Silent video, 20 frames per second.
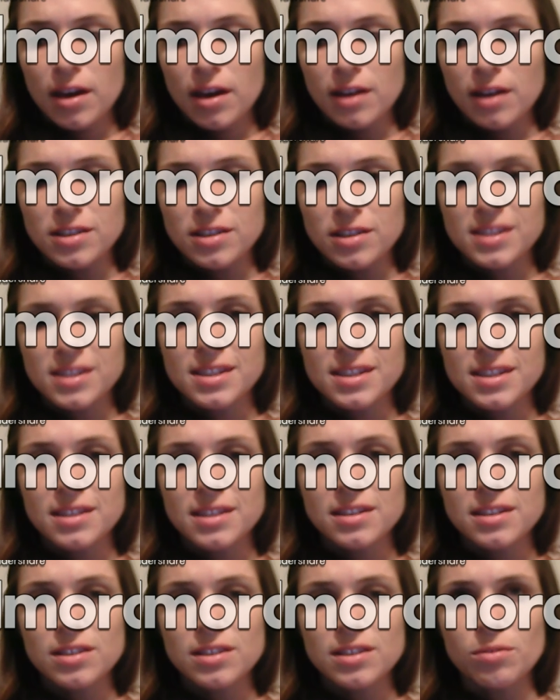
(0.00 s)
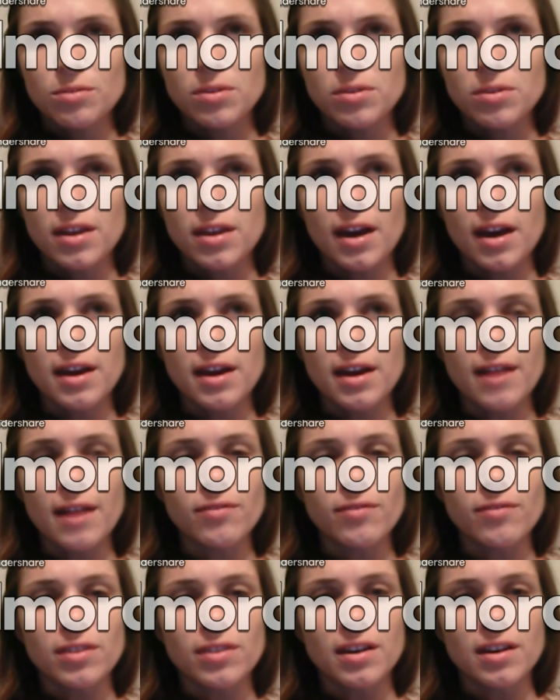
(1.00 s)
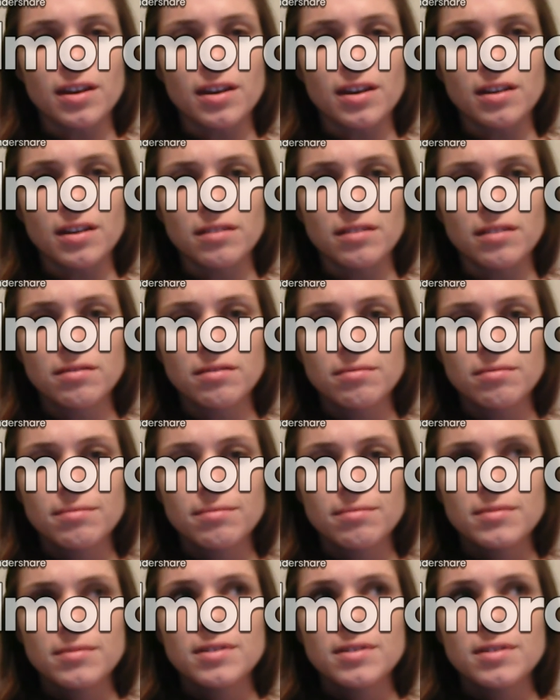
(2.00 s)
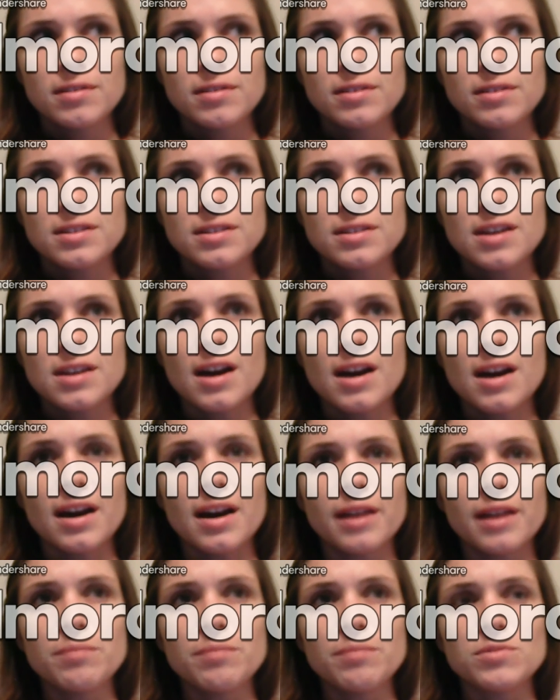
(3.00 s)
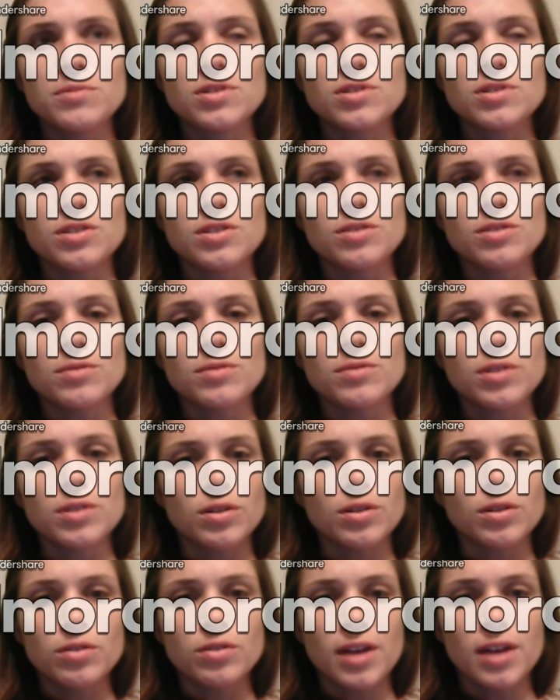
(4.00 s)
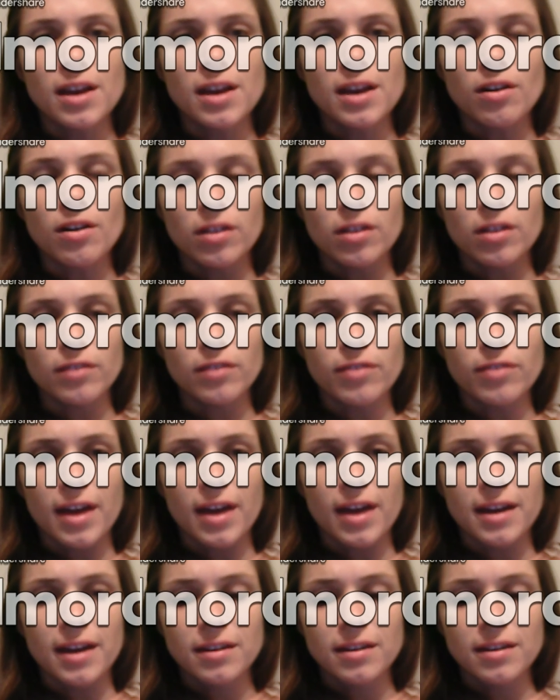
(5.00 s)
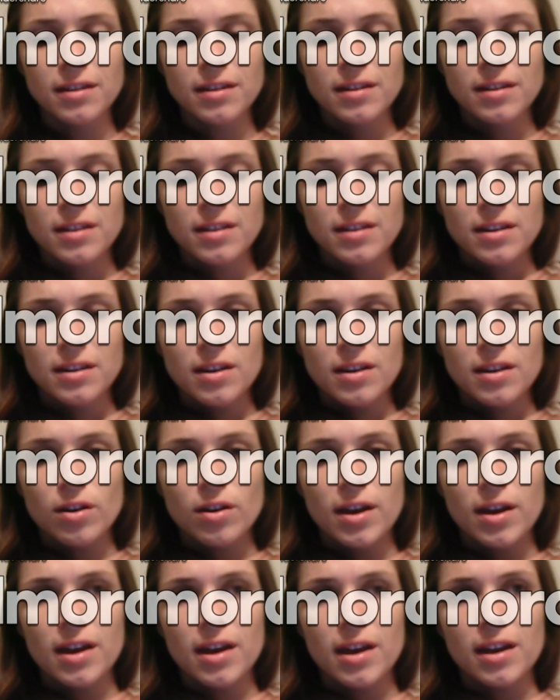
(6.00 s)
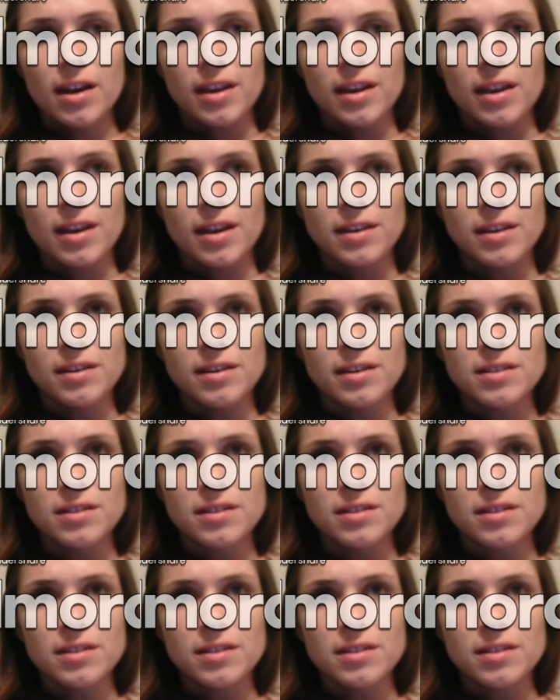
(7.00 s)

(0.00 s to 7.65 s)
I just don't think I have the time to create all of that, and